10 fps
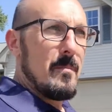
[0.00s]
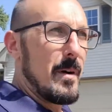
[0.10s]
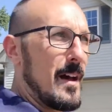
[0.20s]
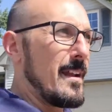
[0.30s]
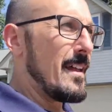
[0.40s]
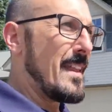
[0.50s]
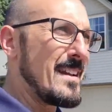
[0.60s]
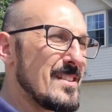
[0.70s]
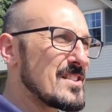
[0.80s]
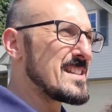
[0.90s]
And
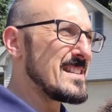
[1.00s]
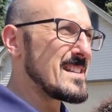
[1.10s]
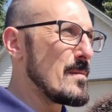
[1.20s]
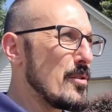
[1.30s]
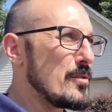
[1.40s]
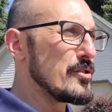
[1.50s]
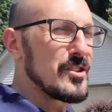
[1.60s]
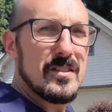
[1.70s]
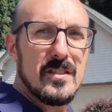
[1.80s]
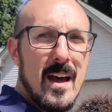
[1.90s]
then just in this neighborhood, you just